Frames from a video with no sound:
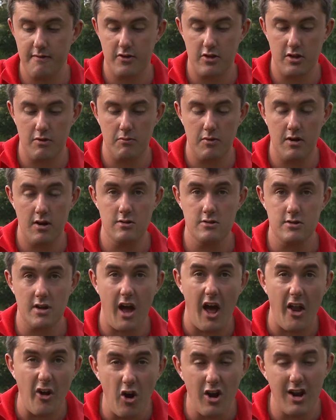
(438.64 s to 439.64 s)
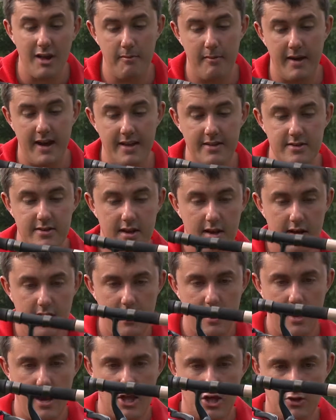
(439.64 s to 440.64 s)
fishing world. And all it means
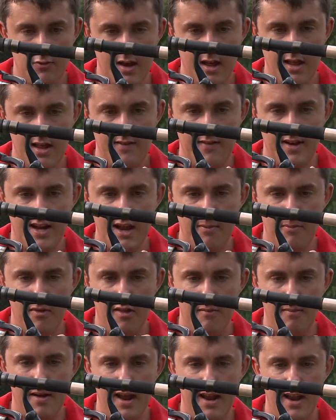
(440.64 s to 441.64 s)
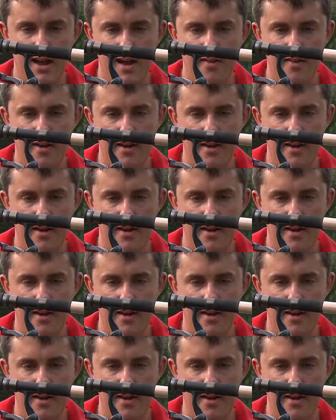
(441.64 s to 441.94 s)
is your reel will have a clip on the back like